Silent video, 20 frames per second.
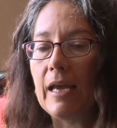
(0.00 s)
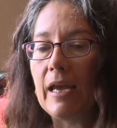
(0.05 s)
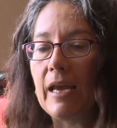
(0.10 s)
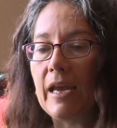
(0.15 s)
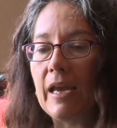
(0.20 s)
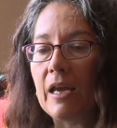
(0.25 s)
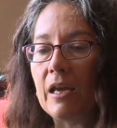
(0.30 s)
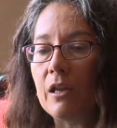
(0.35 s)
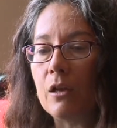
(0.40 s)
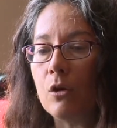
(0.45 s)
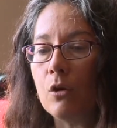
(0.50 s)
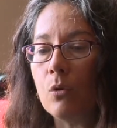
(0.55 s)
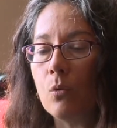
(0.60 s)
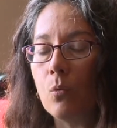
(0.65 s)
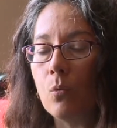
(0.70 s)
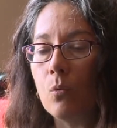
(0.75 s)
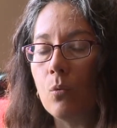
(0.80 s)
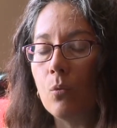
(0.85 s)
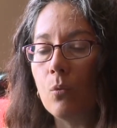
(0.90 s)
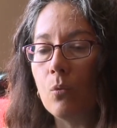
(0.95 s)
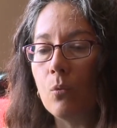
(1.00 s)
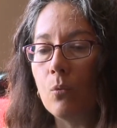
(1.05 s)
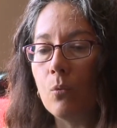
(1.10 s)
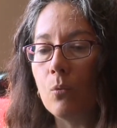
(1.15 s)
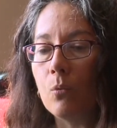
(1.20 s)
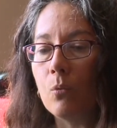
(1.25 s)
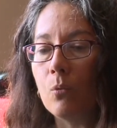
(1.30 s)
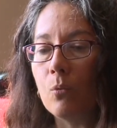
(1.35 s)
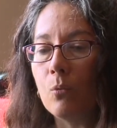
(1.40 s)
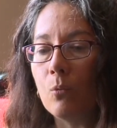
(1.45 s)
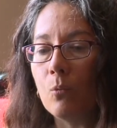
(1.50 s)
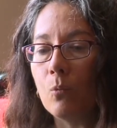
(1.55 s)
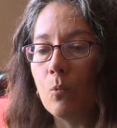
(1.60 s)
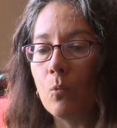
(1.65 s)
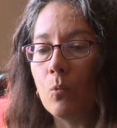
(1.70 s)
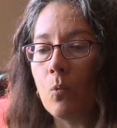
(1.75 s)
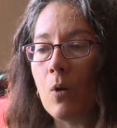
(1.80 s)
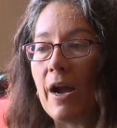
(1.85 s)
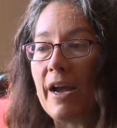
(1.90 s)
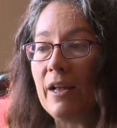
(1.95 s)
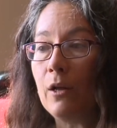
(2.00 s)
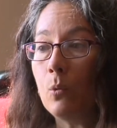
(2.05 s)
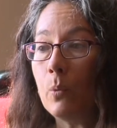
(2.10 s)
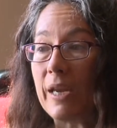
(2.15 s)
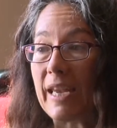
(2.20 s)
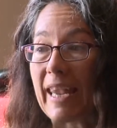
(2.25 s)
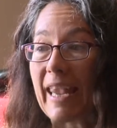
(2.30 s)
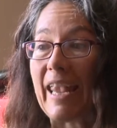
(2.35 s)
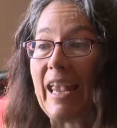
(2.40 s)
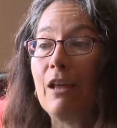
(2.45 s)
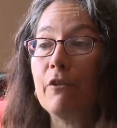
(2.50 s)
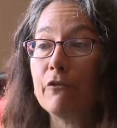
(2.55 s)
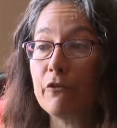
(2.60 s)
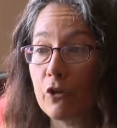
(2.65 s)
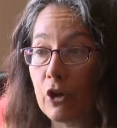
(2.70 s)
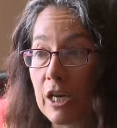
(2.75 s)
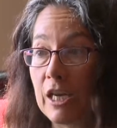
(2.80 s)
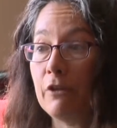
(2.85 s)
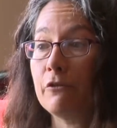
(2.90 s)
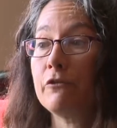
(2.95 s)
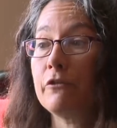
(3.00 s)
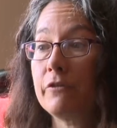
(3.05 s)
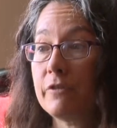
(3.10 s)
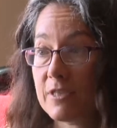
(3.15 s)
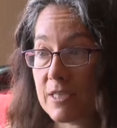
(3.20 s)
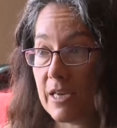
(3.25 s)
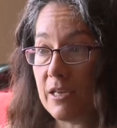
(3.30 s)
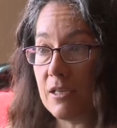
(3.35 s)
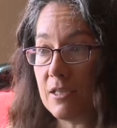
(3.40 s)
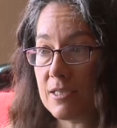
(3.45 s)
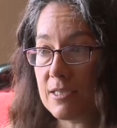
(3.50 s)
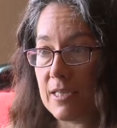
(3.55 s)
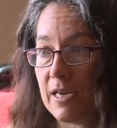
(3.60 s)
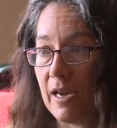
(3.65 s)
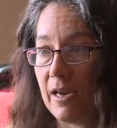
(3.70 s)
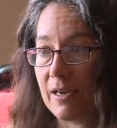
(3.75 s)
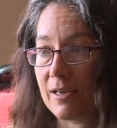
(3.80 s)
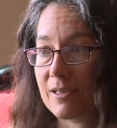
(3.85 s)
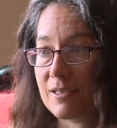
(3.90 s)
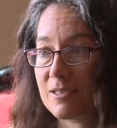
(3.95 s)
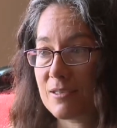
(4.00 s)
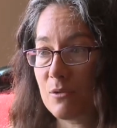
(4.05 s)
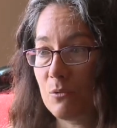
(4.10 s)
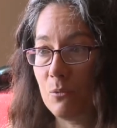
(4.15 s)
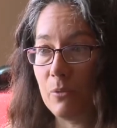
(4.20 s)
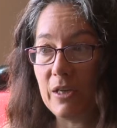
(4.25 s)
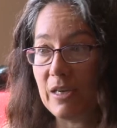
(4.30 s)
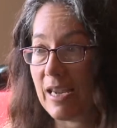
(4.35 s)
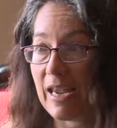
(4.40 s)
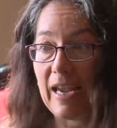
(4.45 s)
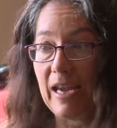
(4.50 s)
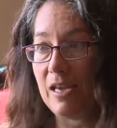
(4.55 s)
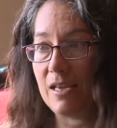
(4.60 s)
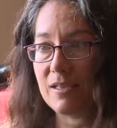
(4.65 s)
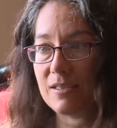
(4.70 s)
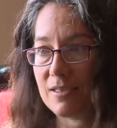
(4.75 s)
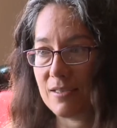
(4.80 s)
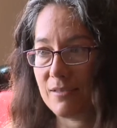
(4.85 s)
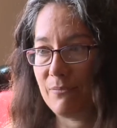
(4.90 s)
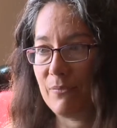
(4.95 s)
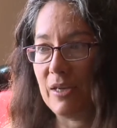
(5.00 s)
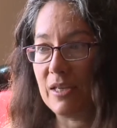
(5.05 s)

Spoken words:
And while we can't forgive sales tax, we can't.